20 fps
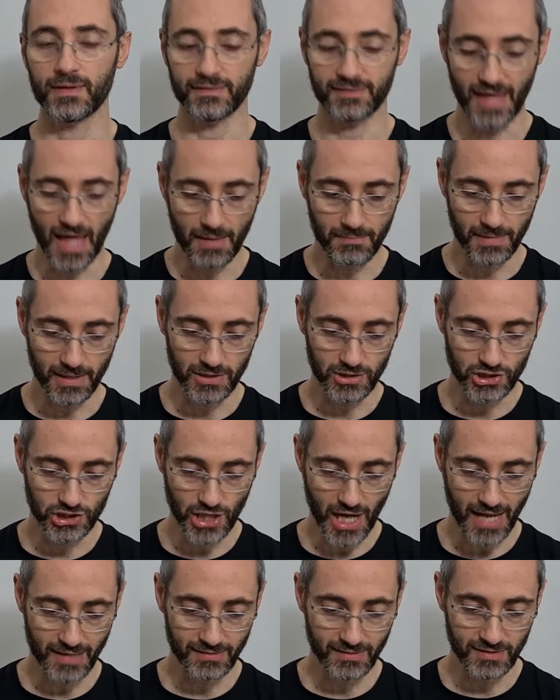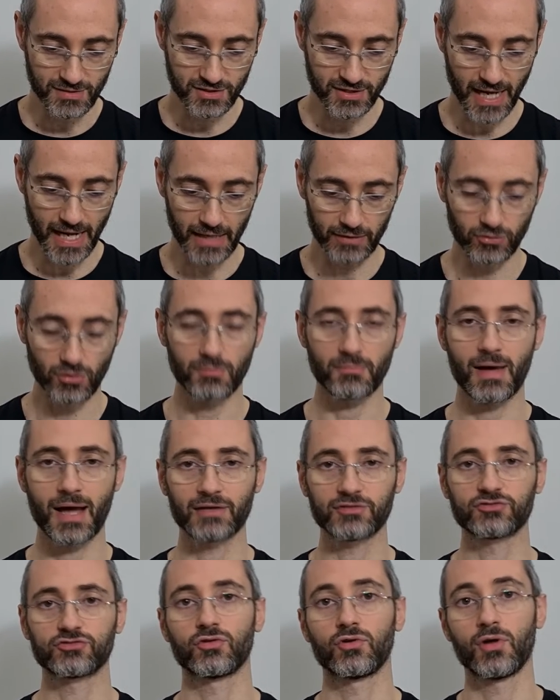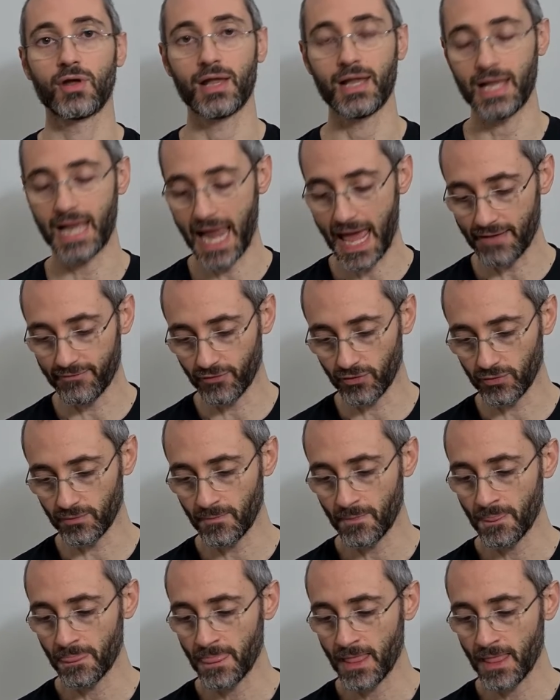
damage at the skeletal muscle level,